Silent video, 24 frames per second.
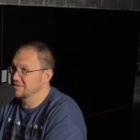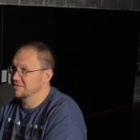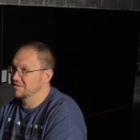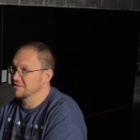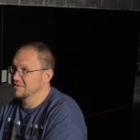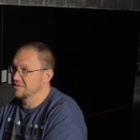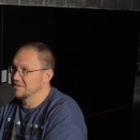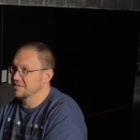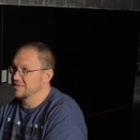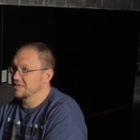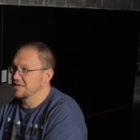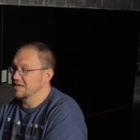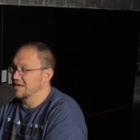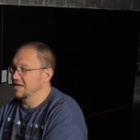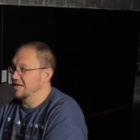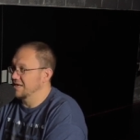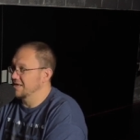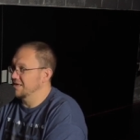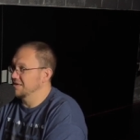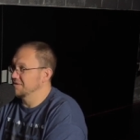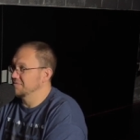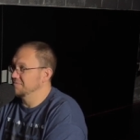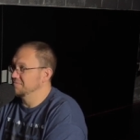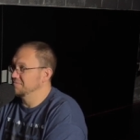Yeah.
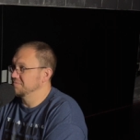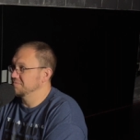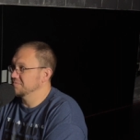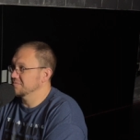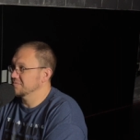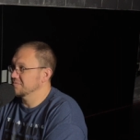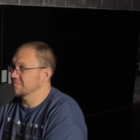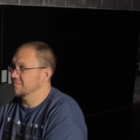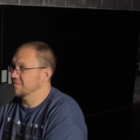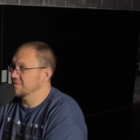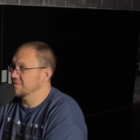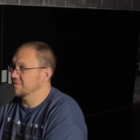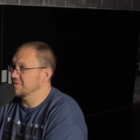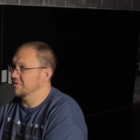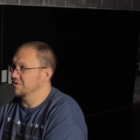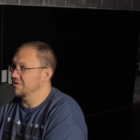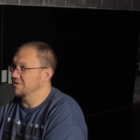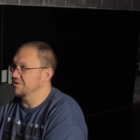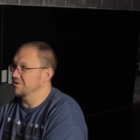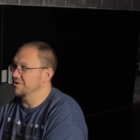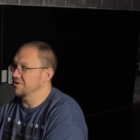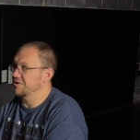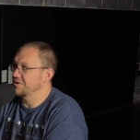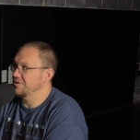Um,
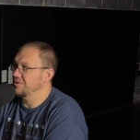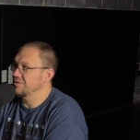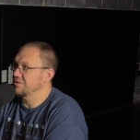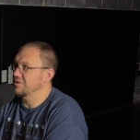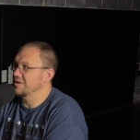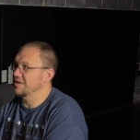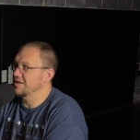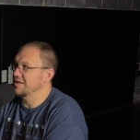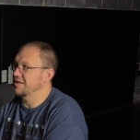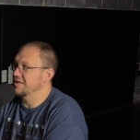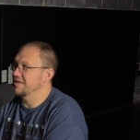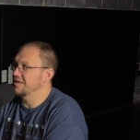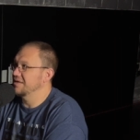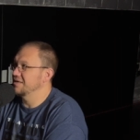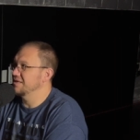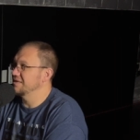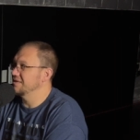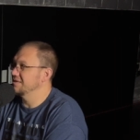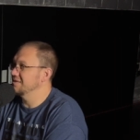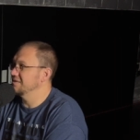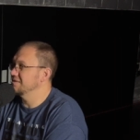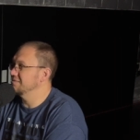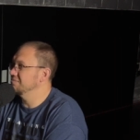you know, uh,